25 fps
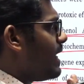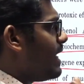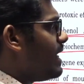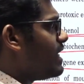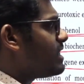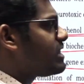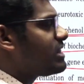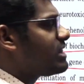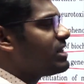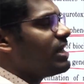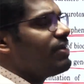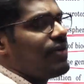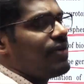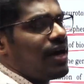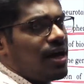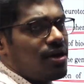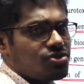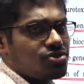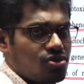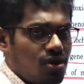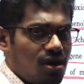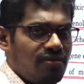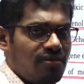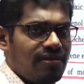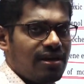easy way
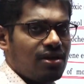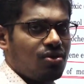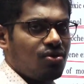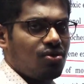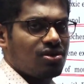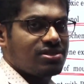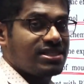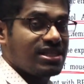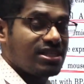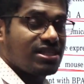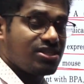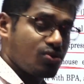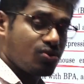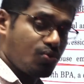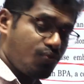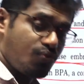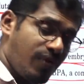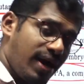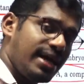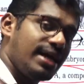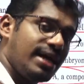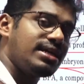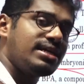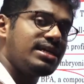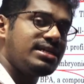of solving questions.
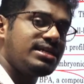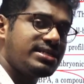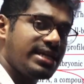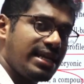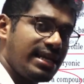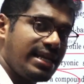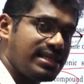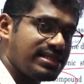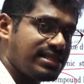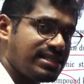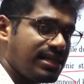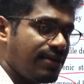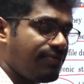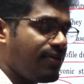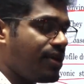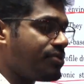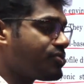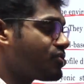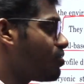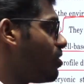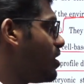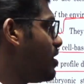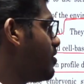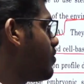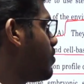Why it is an easy way of
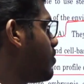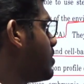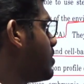solving